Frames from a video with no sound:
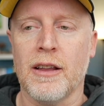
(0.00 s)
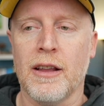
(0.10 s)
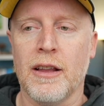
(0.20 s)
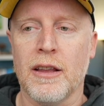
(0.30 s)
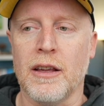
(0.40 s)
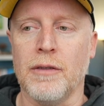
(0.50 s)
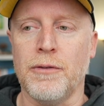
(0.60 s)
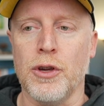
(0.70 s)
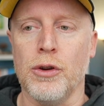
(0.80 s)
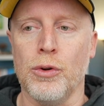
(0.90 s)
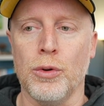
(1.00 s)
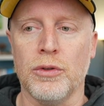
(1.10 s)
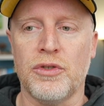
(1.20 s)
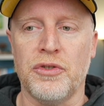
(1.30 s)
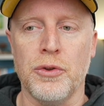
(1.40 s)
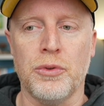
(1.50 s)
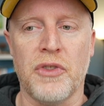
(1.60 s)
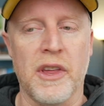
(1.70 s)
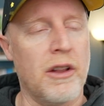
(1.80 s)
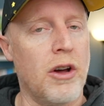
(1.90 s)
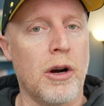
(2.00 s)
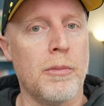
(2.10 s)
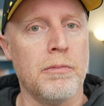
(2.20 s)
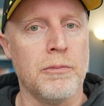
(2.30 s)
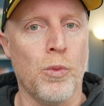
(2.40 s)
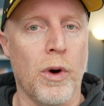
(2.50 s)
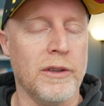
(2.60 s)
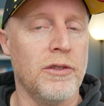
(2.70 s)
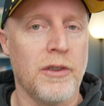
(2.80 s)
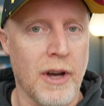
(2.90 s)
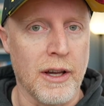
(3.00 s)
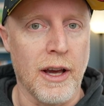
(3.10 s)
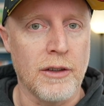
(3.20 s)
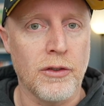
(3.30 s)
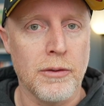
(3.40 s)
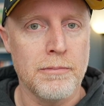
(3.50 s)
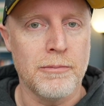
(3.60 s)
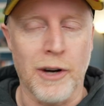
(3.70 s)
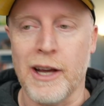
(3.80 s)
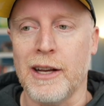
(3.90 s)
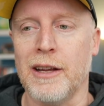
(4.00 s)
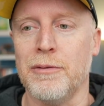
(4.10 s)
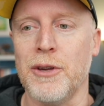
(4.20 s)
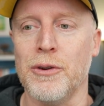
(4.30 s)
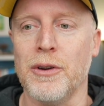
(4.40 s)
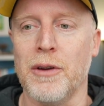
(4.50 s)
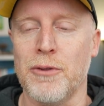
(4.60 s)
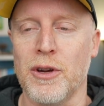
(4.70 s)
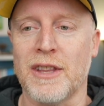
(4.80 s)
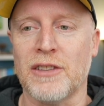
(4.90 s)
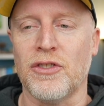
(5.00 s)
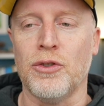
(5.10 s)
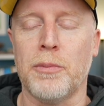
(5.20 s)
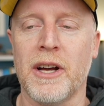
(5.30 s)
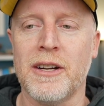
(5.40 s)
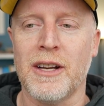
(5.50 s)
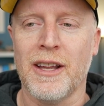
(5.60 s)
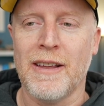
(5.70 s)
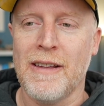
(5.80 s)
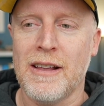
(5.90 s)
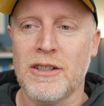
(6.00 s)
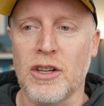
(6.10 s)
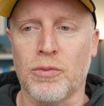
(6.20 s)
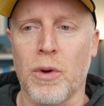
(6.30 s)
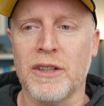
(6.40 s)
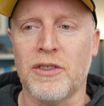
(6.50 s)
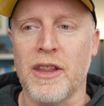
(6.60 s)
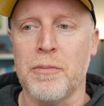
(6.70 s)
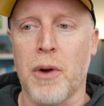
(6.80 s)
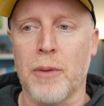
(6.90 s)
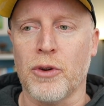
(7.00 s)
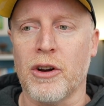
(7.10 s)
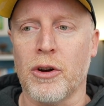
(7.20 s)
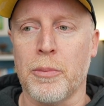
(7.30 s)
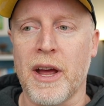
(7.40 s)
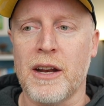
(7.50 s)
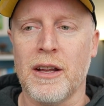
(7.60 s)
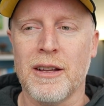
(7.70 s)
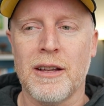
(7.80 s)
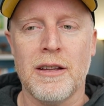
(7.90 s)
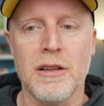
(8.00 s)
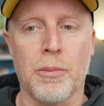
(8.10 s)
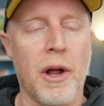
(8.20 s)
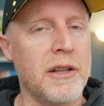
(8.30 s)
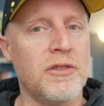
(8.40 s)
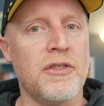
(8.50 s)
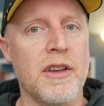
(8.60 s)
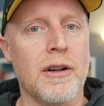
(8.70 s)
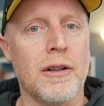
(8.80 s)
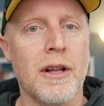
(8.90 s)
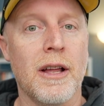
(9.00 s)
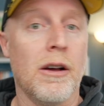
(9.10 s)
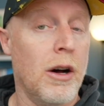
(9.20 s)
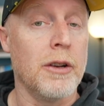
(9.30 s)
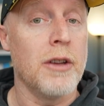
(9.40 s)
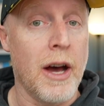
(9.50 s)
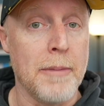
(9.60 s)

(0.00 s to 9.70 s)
if you snooze the alarm once, I guess, right? If you hit that snooze button just once and then popped right out of bed, you're probably still on time.